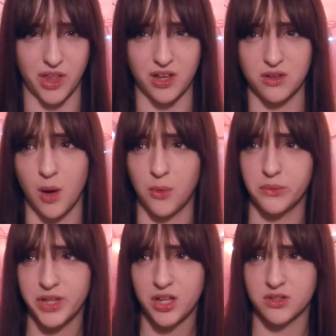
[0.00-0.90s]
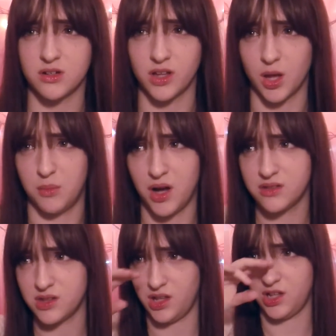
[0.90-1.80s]
a couple weeks or like a
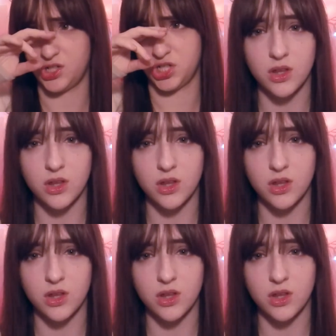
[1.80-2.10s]
month each.